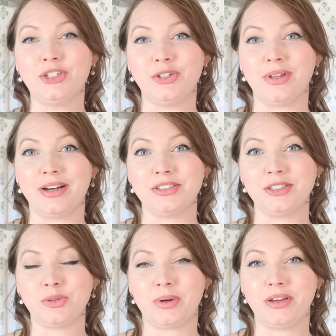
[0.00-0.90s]

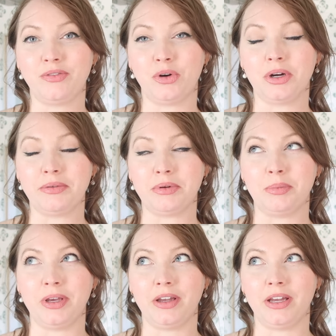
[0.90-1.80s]
2024. It will
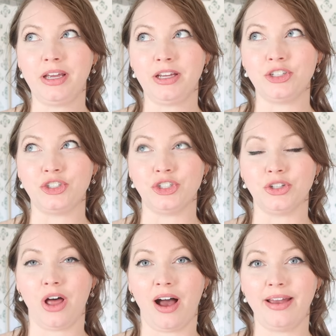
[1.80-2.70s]
be
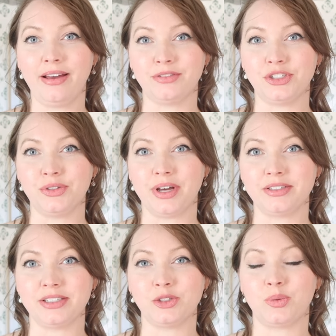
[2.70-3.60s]
July of
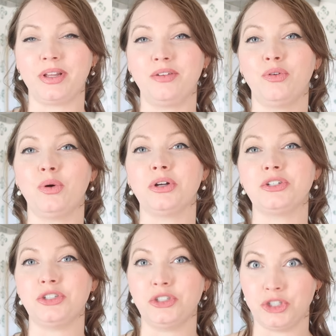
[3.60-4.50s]
2024
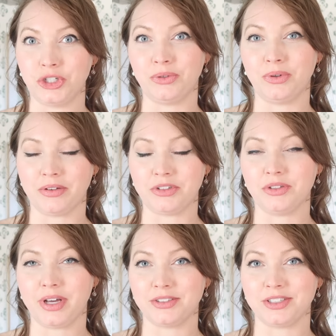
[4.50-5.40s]
to June of
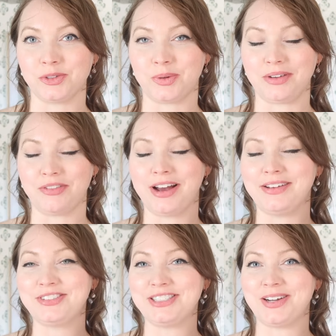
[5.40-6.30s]

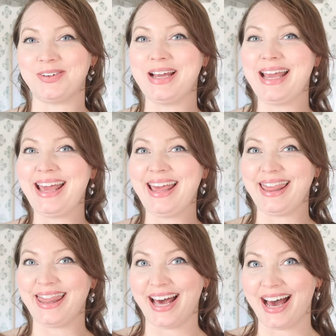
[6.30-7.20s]
2025. So
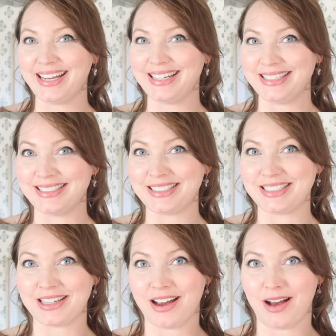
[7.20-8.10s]
that is
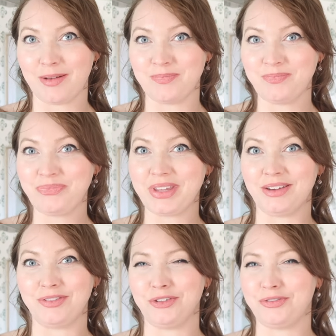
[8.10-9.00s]
to come
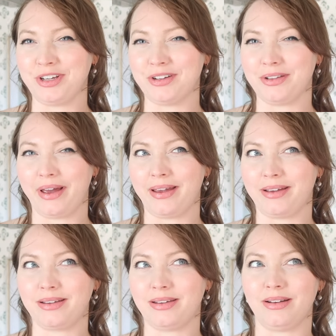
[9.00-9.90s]
if you feel
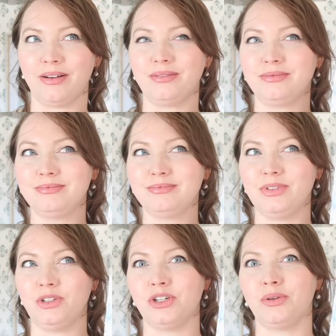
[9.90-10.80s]
like, you know,
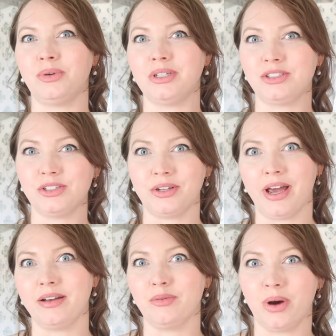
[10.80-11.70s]
you don't want to
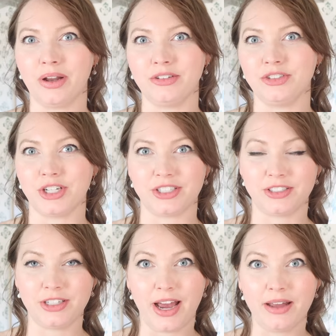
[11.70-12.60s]
get one
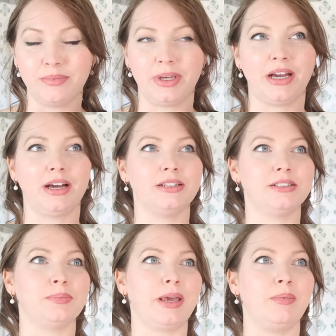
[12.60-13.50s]
just yet
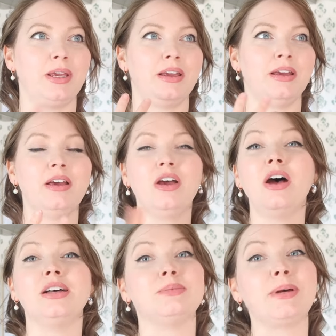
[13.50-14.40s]
because maybe,
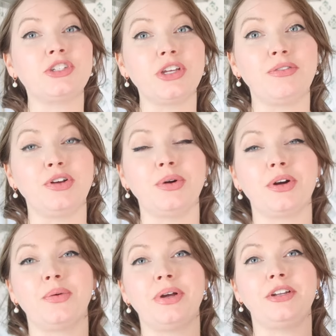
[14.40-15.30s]
especially if you are
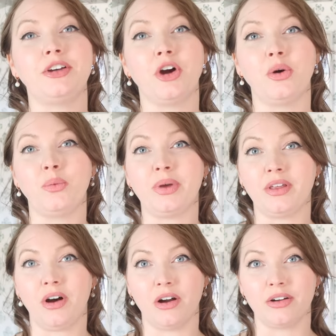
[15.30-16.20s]
going to go with
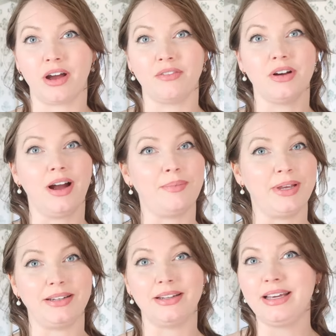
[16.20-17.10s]
a hardcover. I
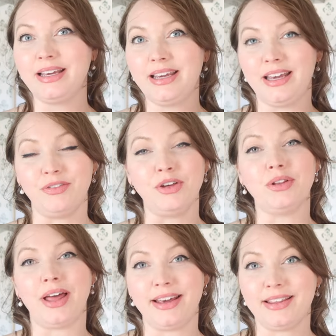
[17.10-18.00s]
mean, if
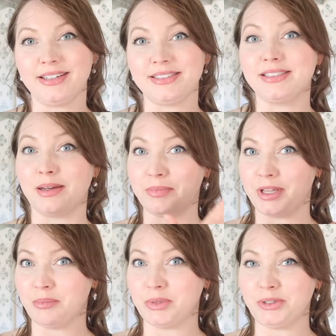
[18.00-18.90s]
you like this
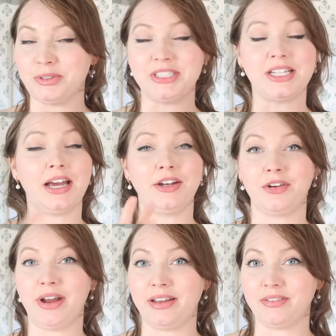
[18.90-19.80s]
something blue design
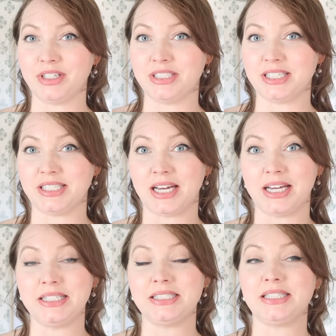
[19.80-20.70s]
or any of the
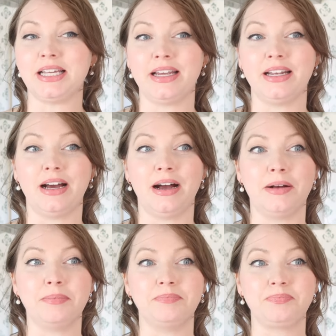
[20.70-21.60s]
designs that,
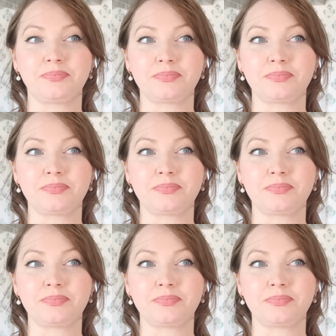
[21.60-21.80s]
um,